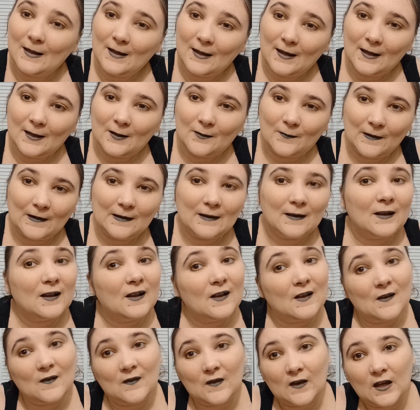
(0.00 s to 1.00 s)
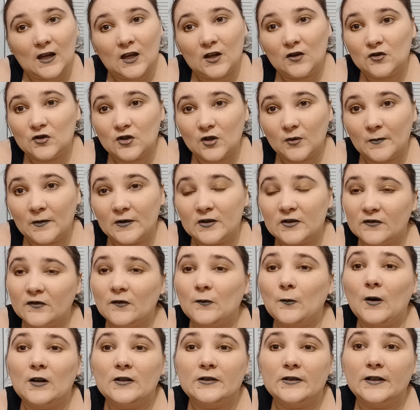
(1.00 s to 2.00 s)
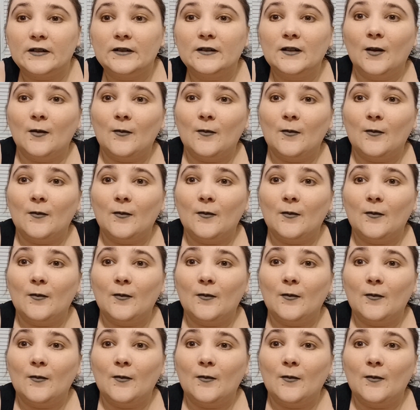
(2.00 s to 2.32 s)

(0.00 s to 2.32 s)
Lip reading: Either way, thank you so much for watching.